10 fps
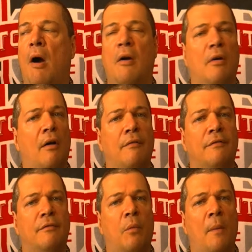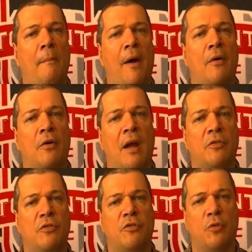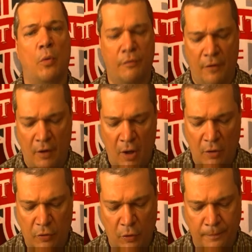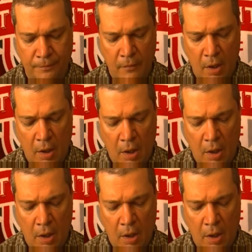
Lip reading: part of what Mariner has in store for the long term.